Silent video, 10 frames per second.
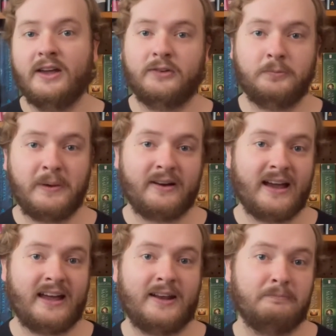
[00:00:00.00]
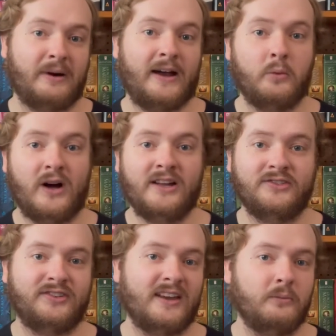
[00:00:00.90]
spearheaded by
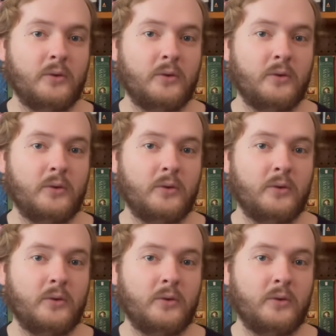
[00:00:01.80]
Weinstein,